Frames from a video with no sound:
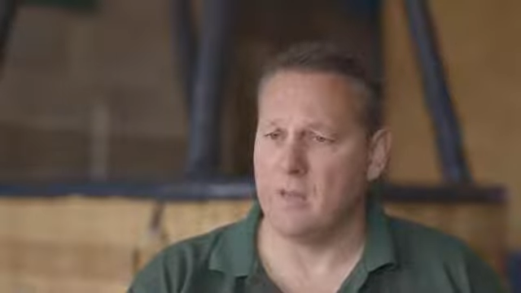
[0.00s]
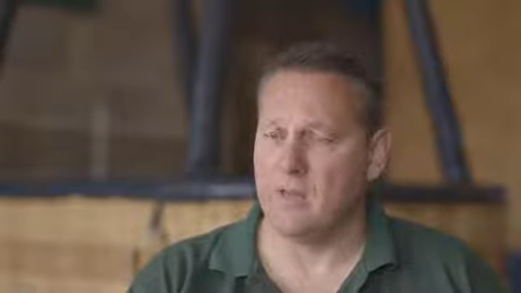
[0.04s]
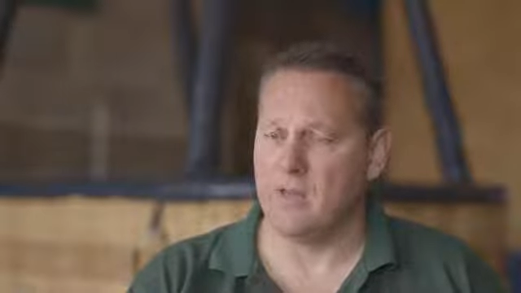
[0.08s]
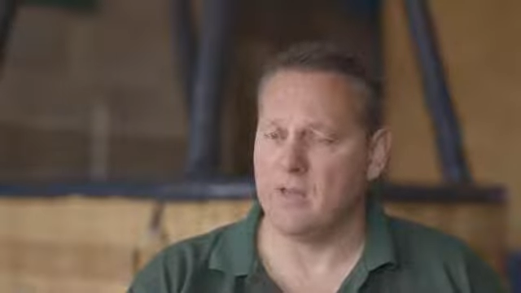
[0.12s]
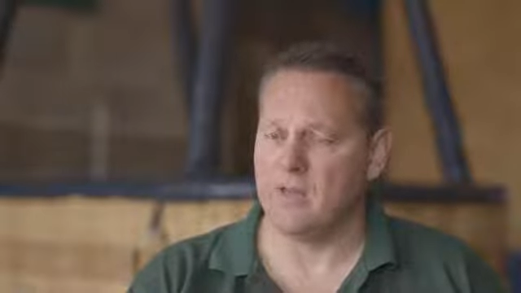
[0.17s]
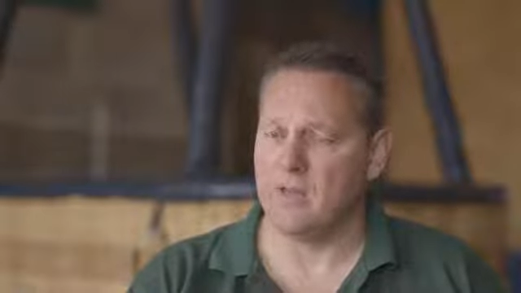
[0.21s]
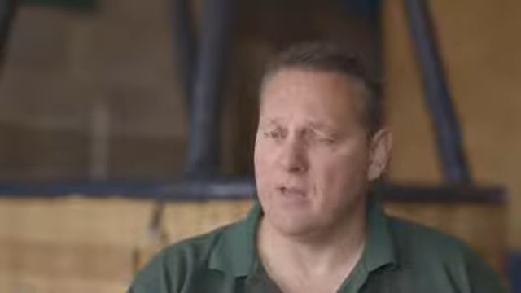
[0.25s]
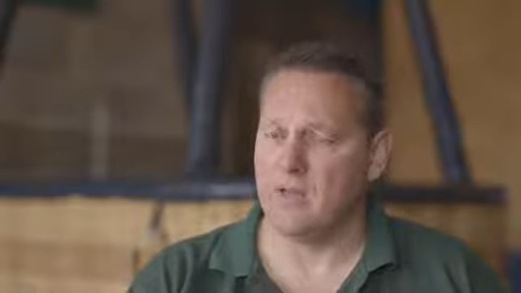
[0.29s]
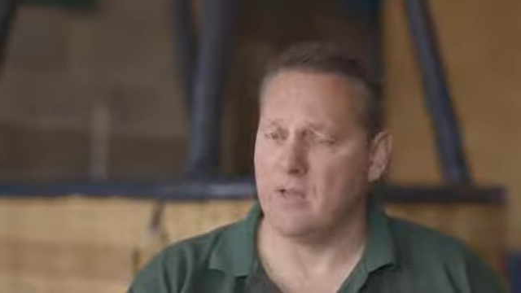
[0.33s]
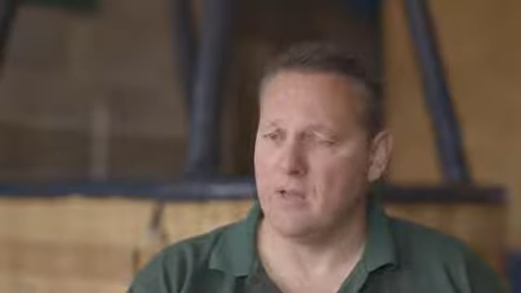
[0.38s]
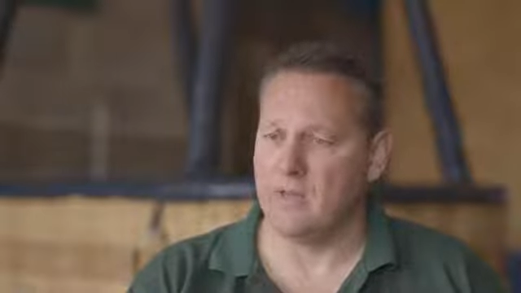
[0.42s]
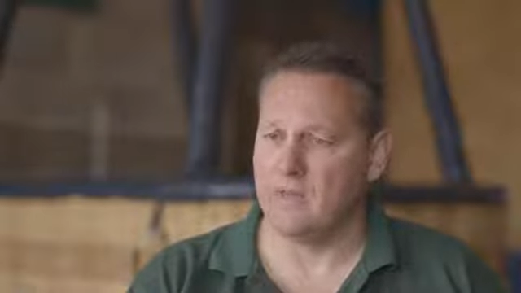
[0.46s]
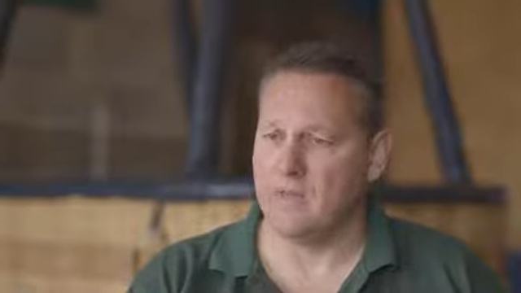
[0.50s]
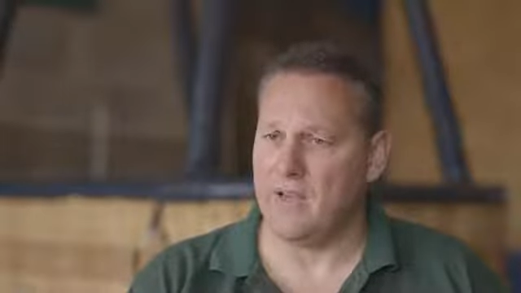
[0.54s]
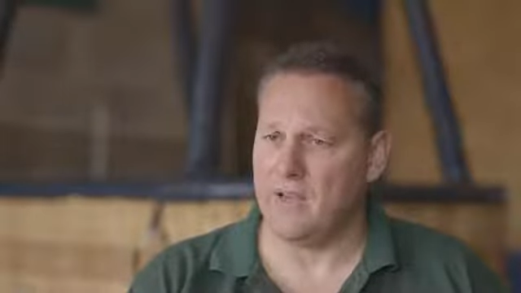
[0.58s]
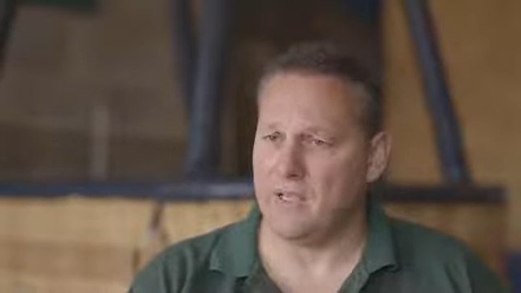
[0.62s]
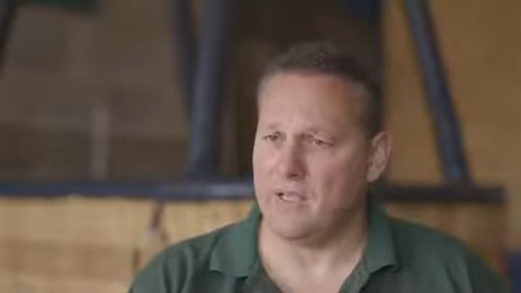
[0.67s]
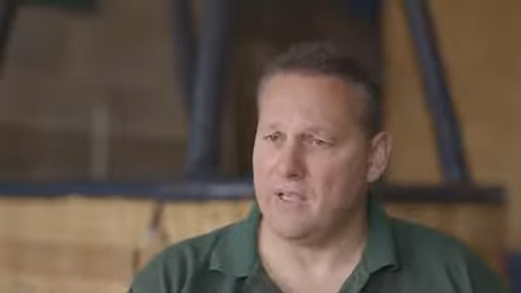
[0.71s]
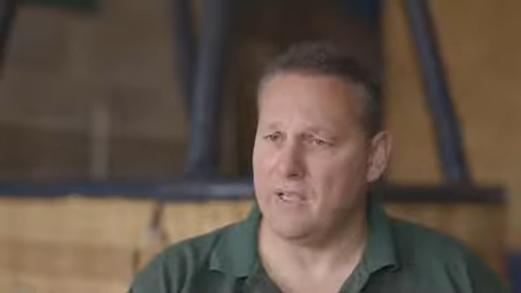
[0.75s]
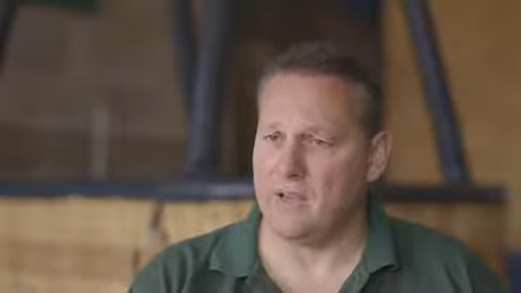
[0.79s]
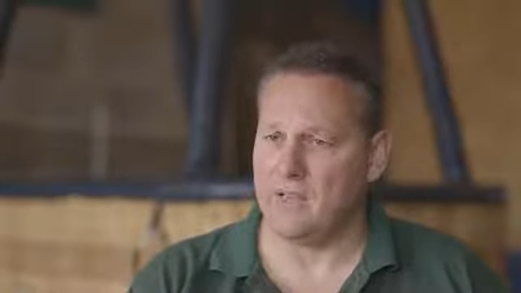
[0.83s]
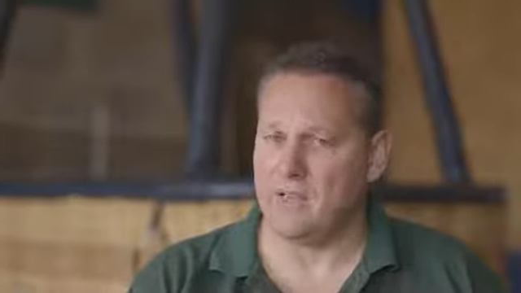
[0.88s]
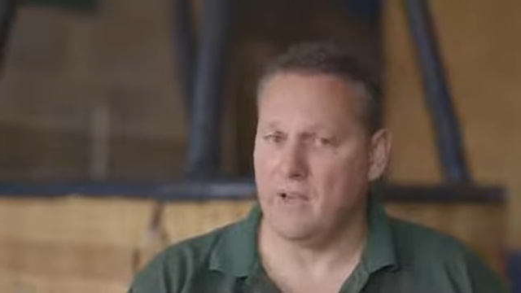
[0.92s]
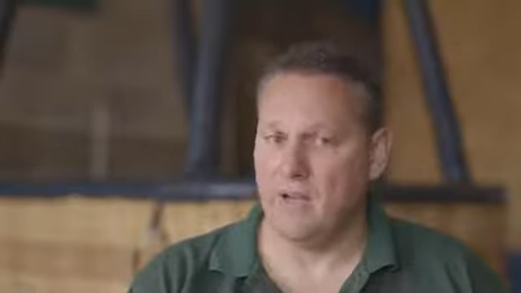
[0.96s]
being very
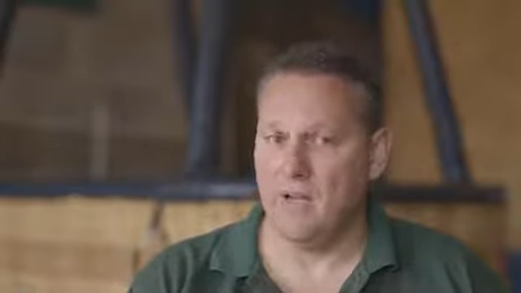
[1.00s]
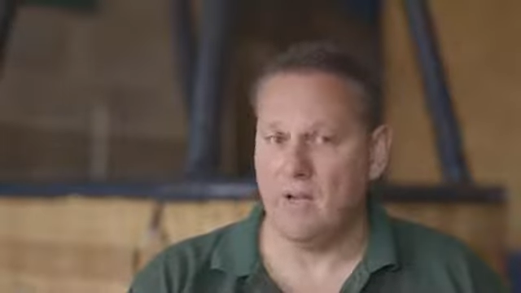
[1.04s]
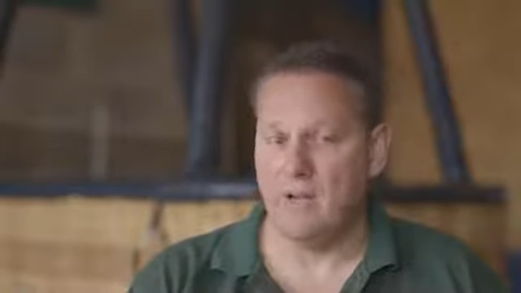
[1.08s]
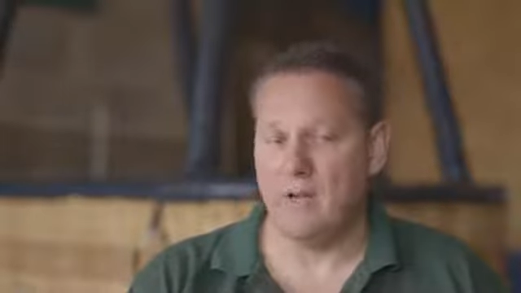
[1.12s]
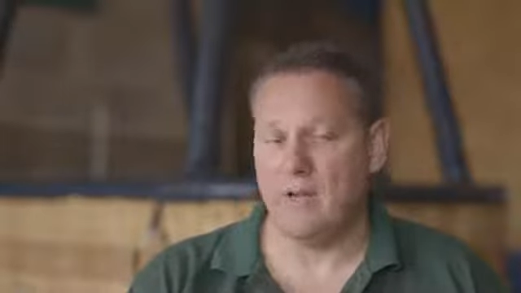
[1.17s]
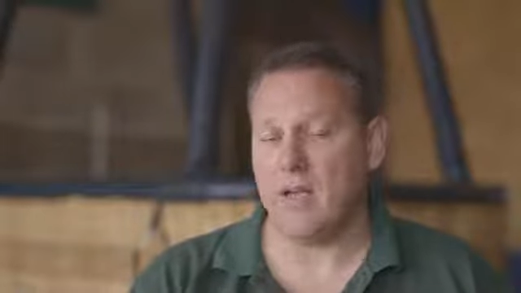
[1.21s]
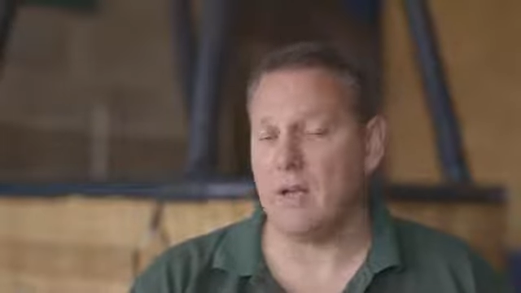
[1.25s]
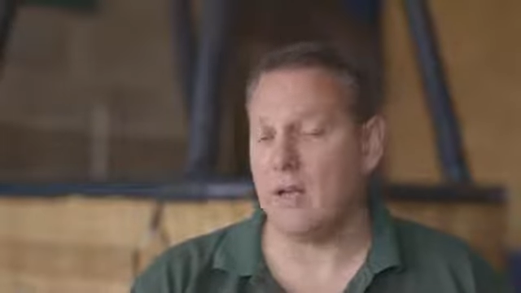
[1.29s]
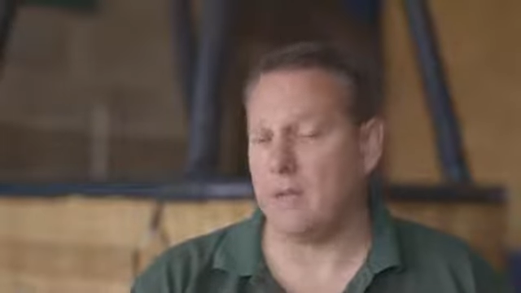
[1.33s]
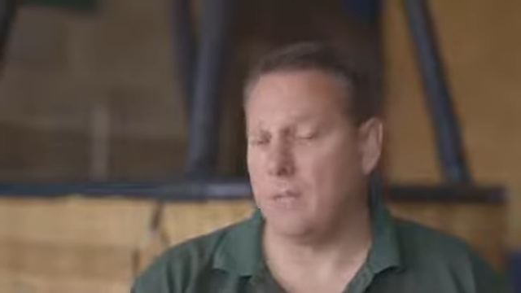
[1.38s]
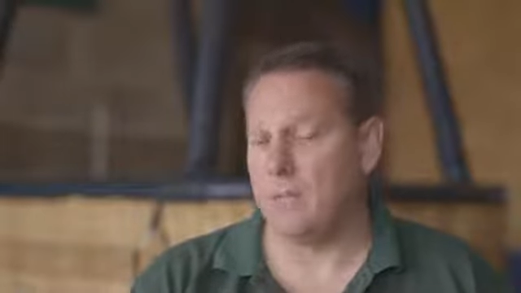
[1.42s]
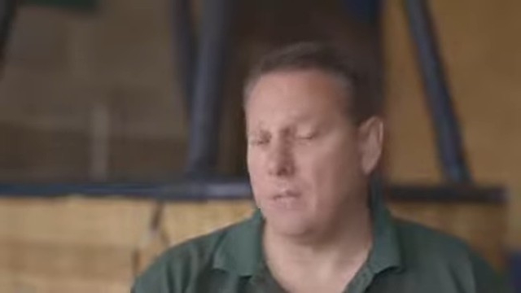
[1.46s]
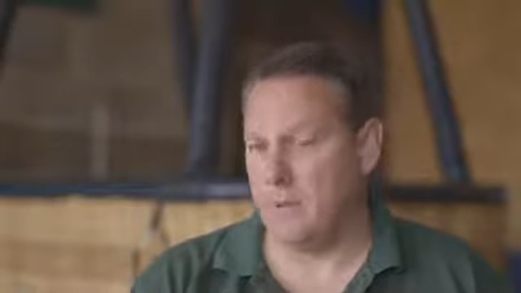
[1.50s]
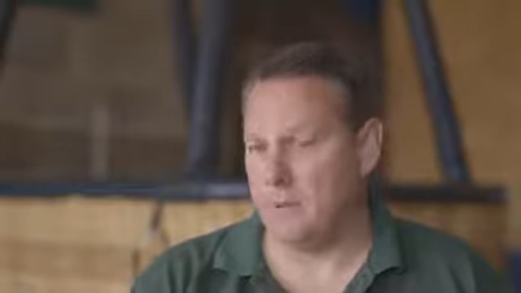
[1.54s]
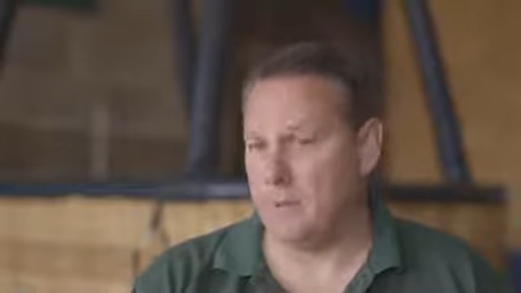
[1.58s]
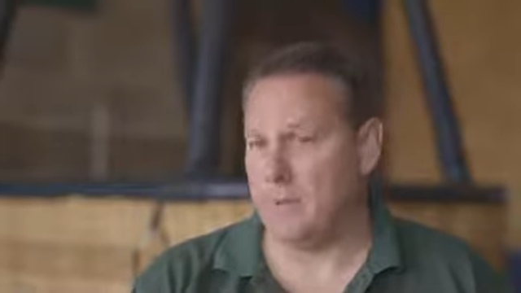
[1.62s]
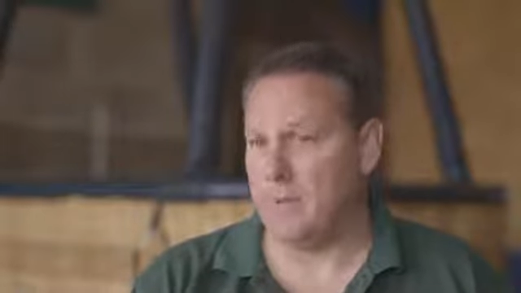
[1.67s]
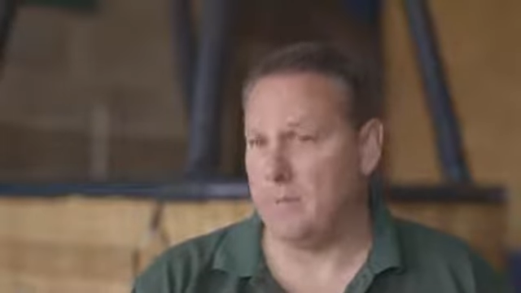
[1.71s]
effective, and I'll put a